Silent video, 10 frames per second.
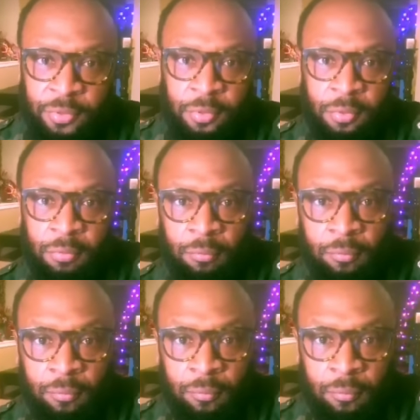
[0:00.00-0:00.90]

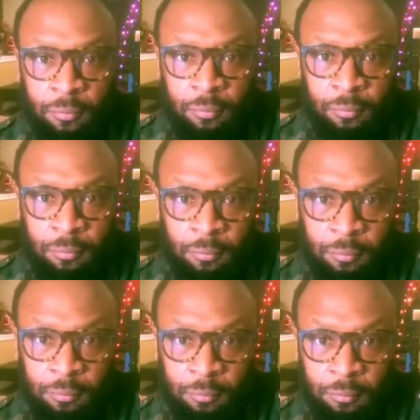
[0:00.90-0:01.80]

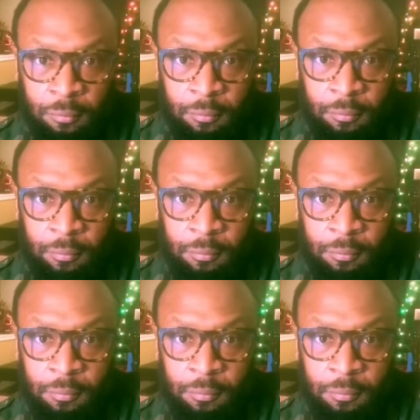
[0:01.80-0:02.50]
No one is speaking in this clip.